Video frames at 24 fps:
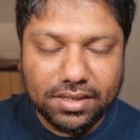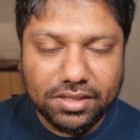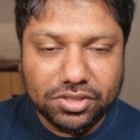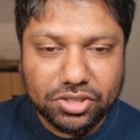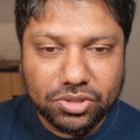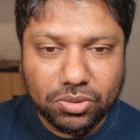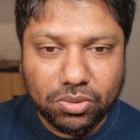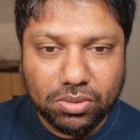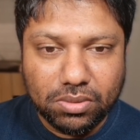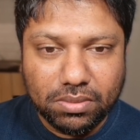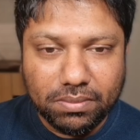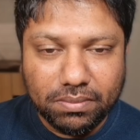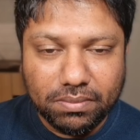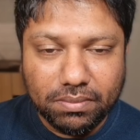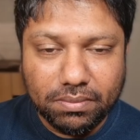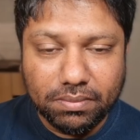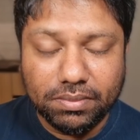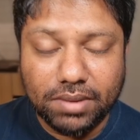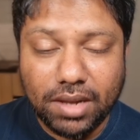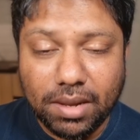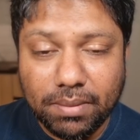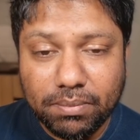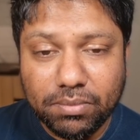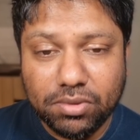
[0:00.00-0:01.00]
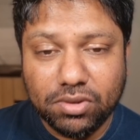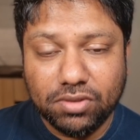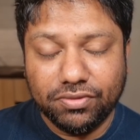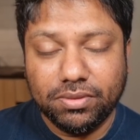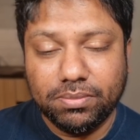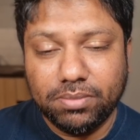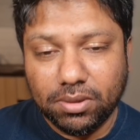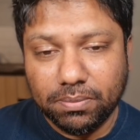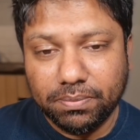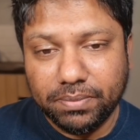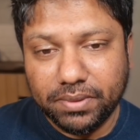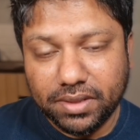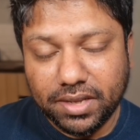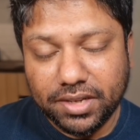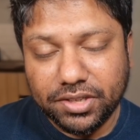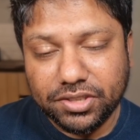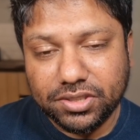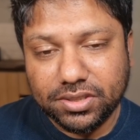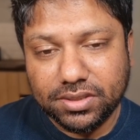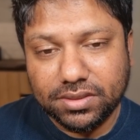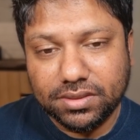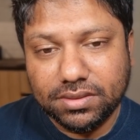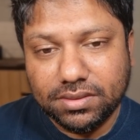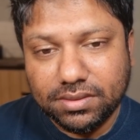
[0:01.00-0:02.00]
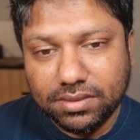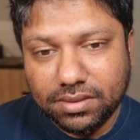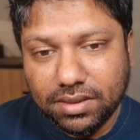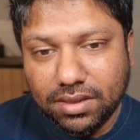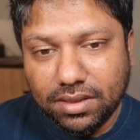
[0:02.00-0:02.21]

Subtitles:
ensure a number of the population,